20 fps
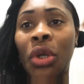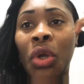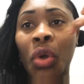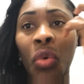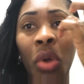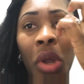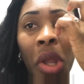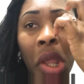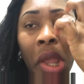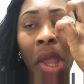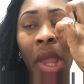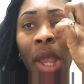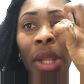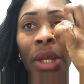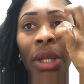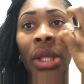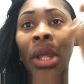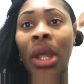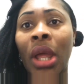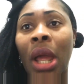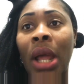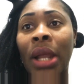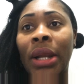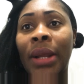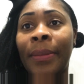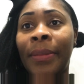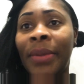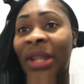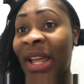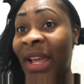go ahead and
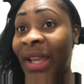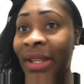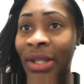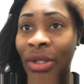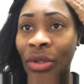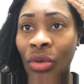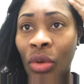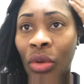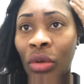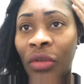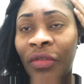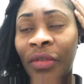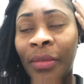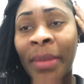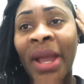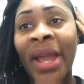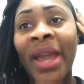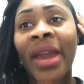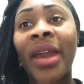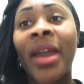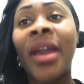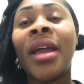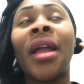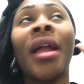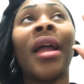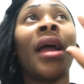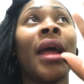apply this all over my hair,